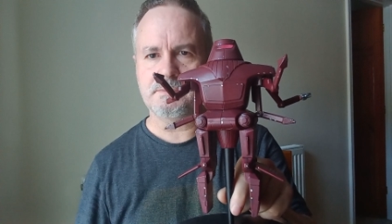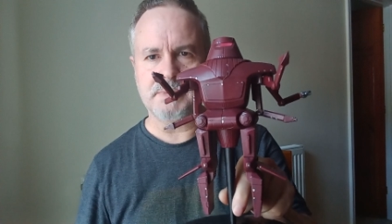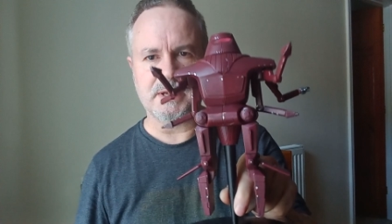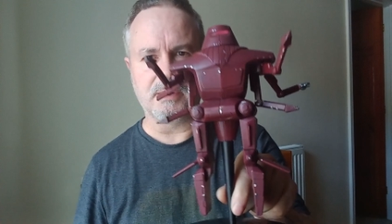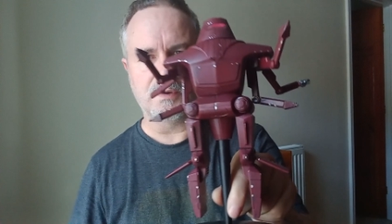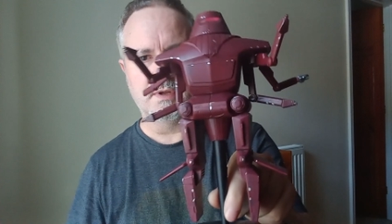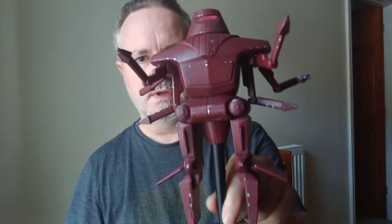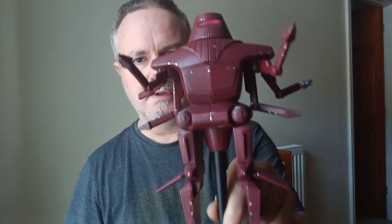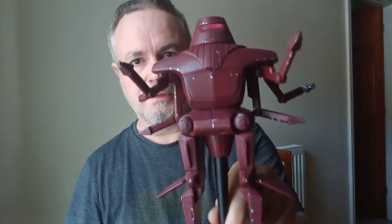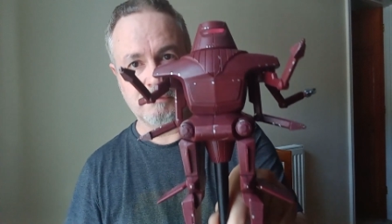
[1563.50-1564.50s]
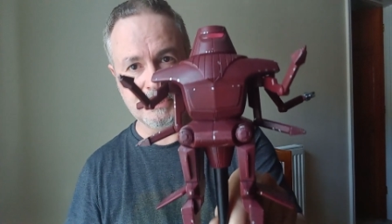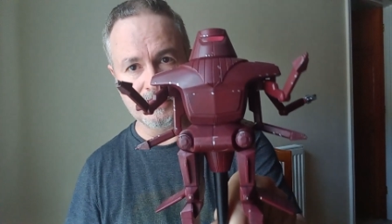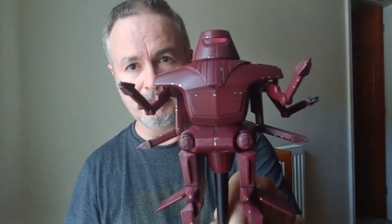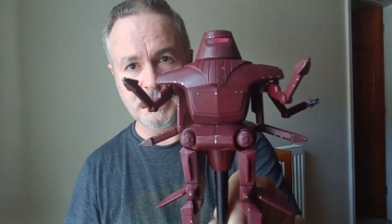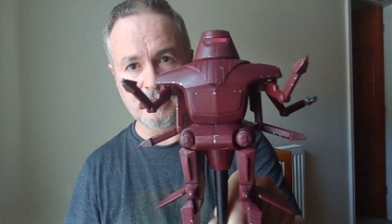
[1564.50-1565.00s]
Mego, the original
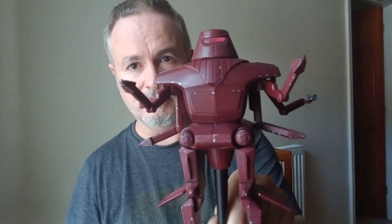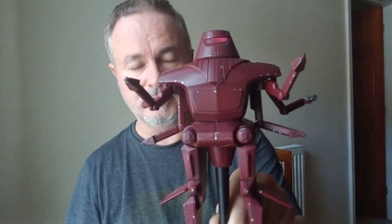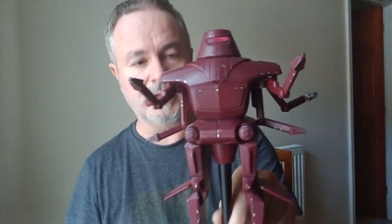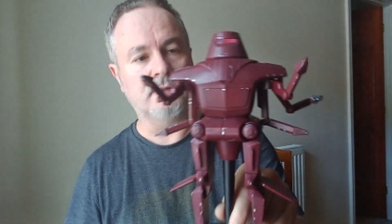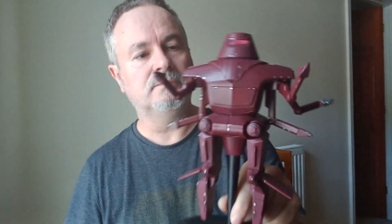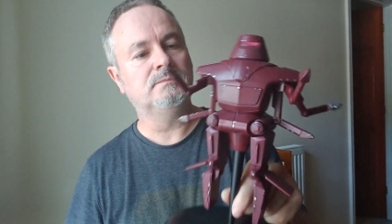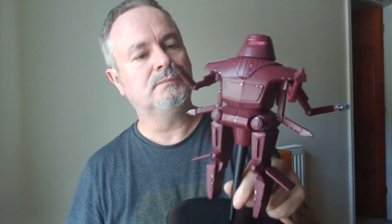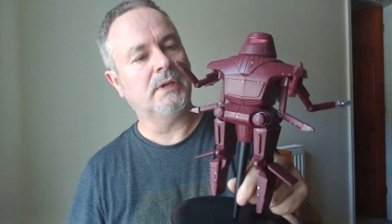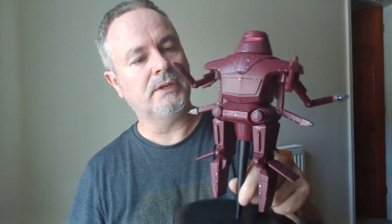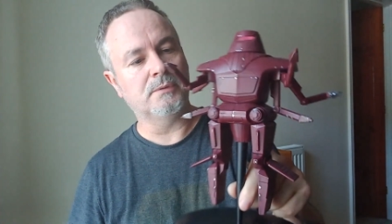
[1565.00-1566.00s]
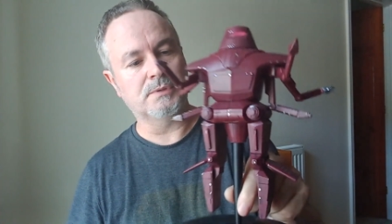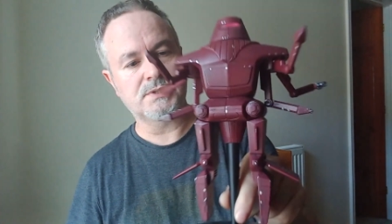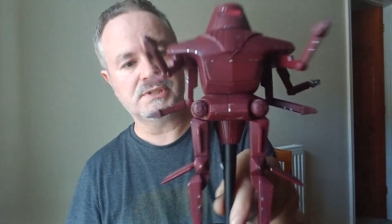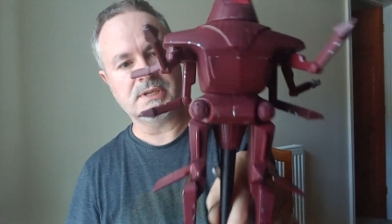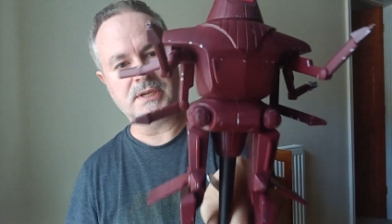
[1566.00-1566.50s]
Mego figure, and you will
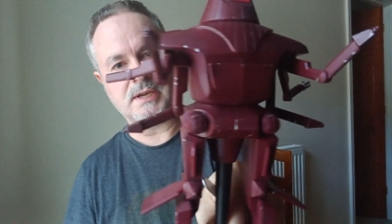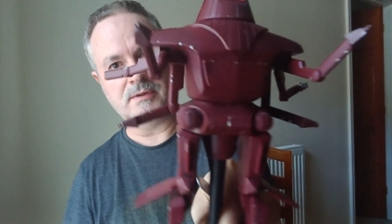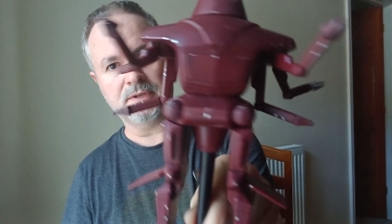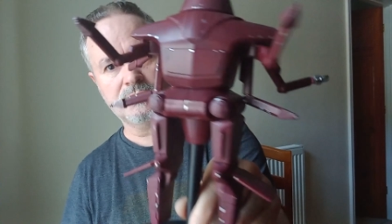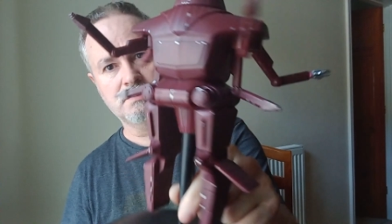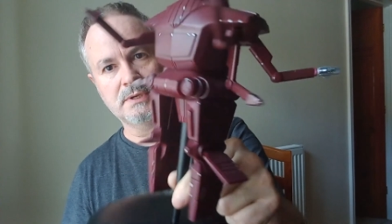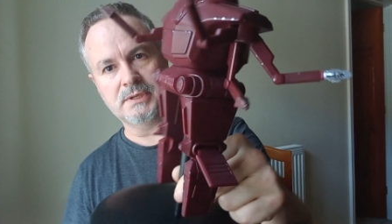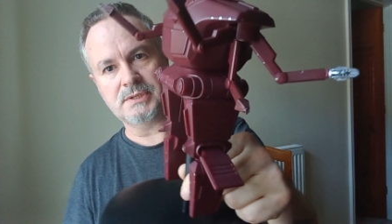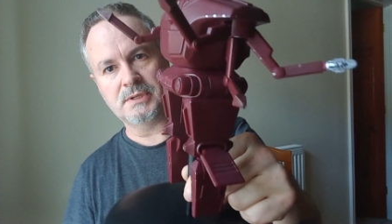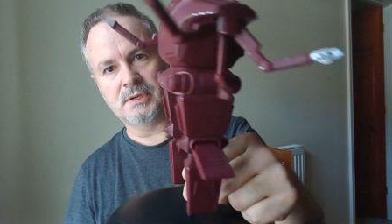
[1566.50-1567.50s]
see how this one is